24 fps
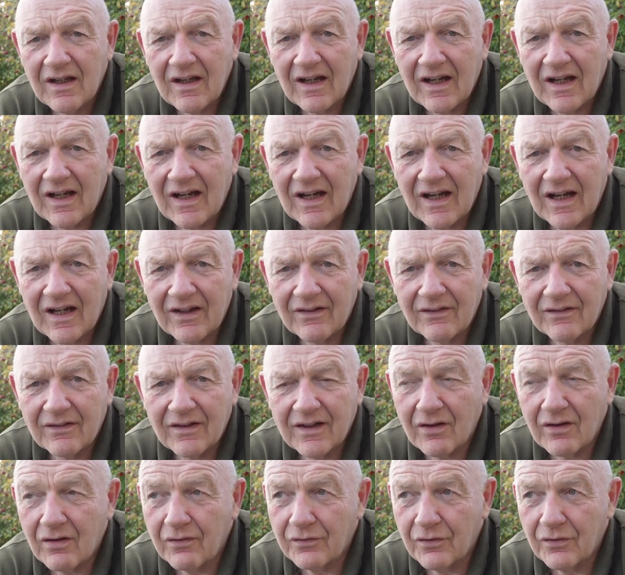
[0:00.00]
uh, and
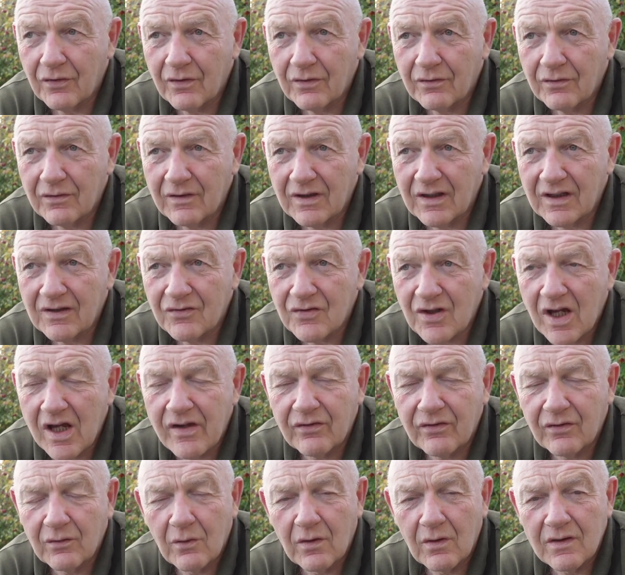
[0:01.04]
therefore the
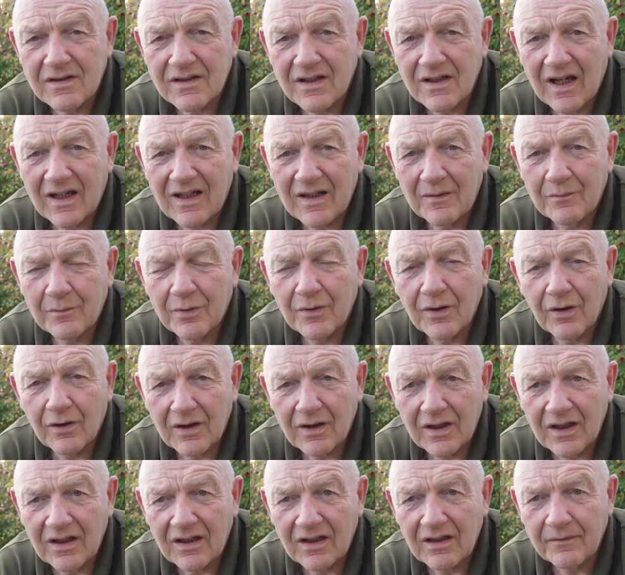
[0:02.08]
driver was an
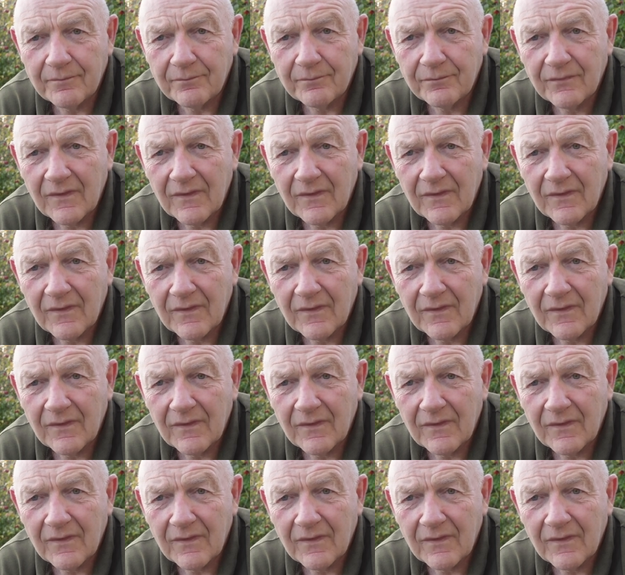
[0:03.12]
employee.